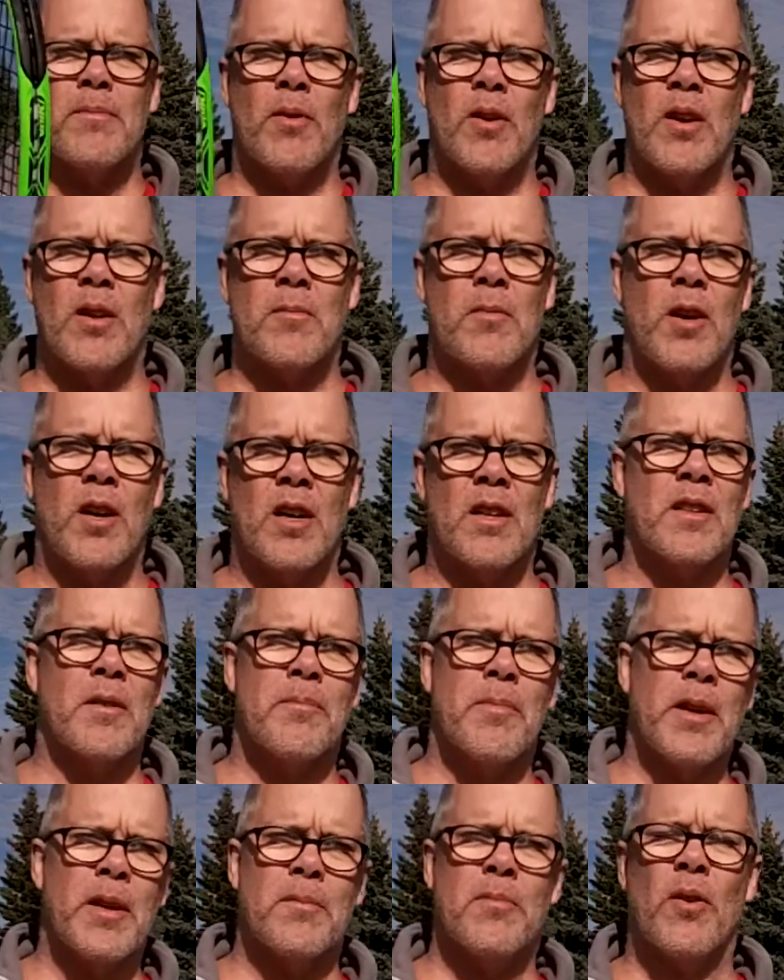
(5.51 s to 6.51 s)
pong ball and the
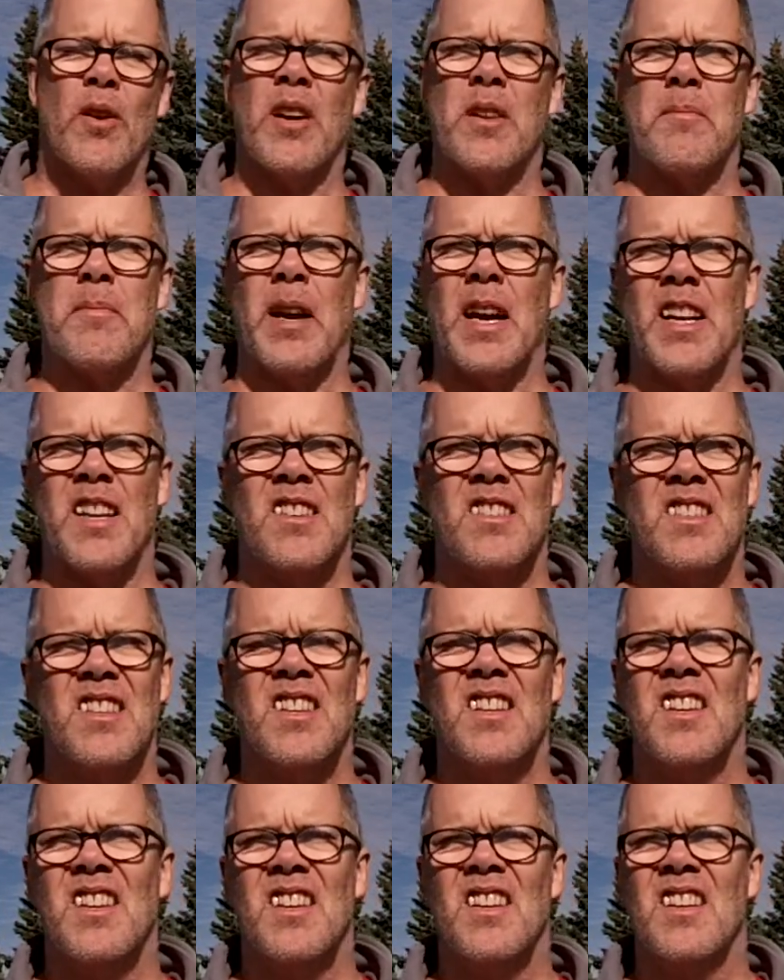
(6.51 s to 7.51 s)
ping pong paddle.
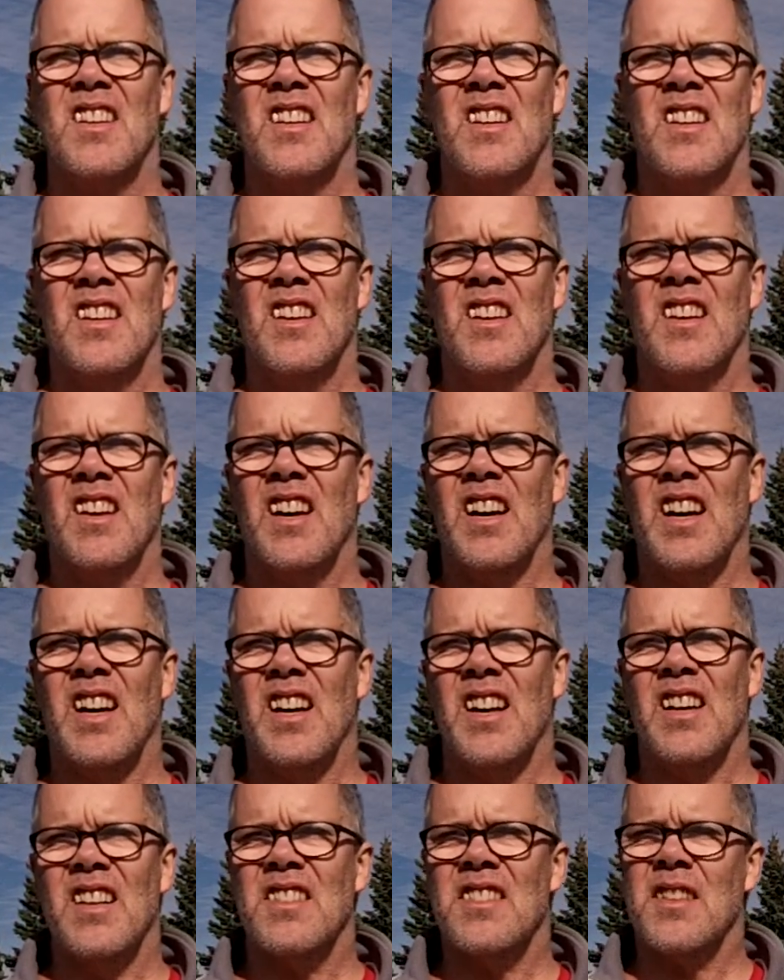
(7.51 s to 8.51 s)

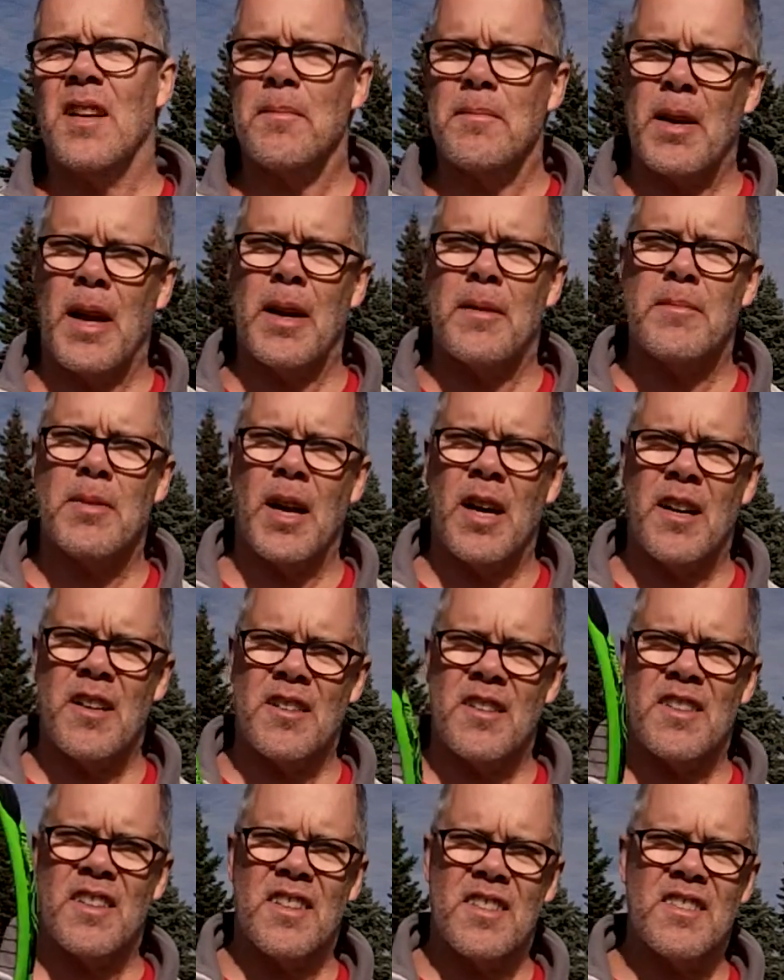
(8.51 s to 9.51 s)
It's sometimes
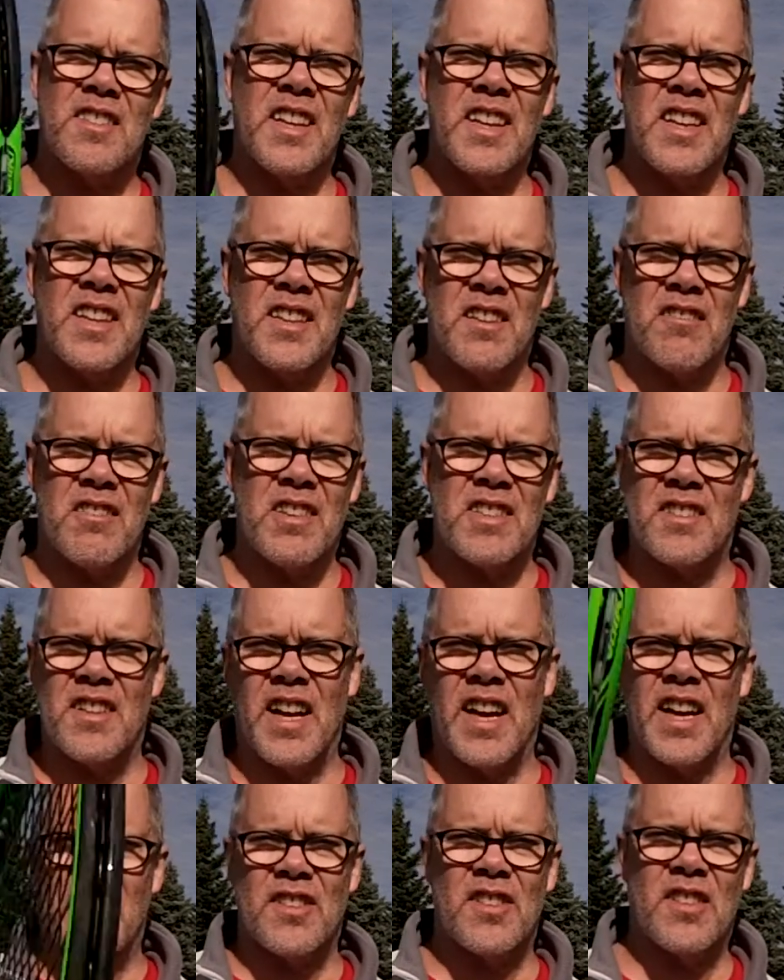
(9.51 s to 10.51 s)
harder to see the wrist
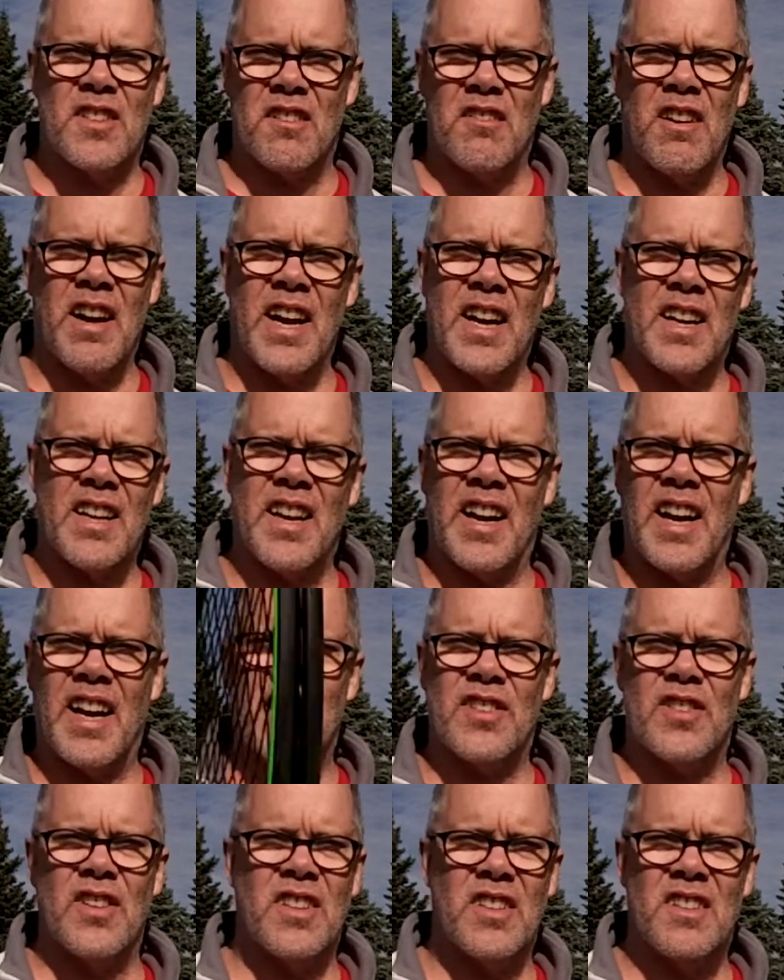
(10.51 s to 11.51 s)
action, the racket
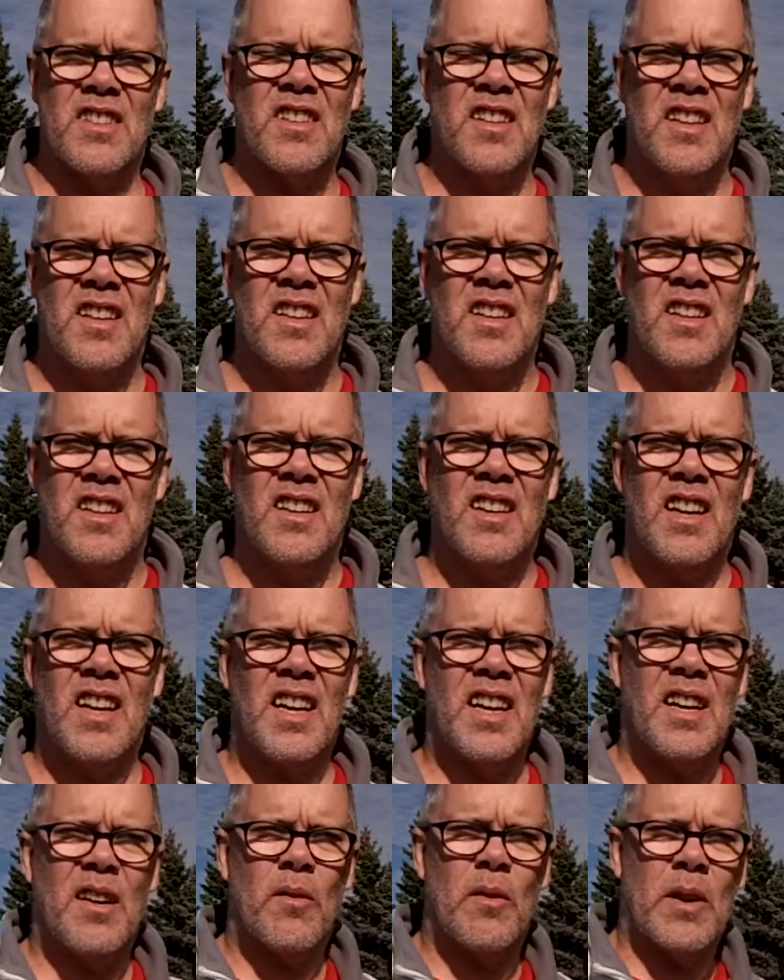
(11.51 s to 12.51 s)
action
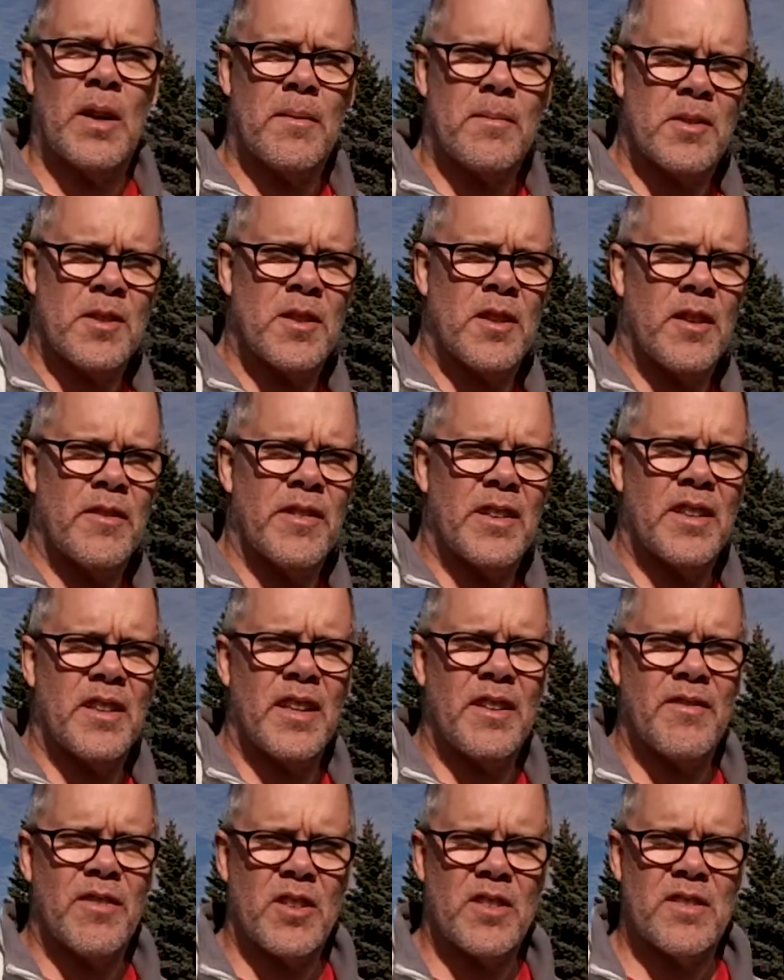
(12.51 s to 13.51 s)
when I'm serving
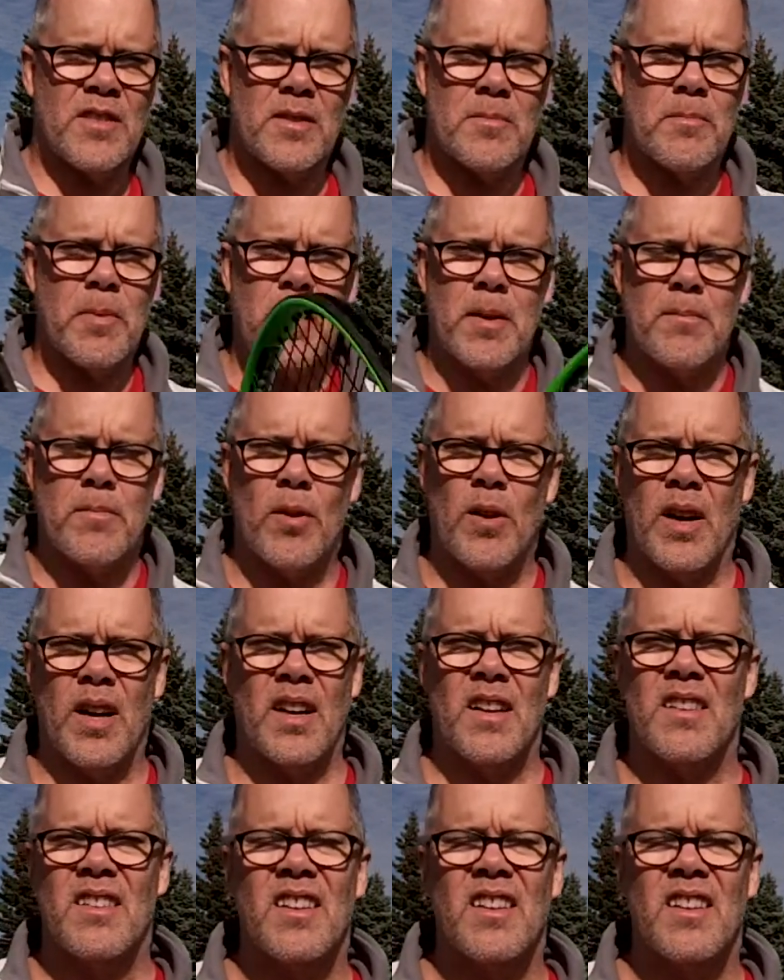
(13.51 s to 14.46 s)
than versus ping pong.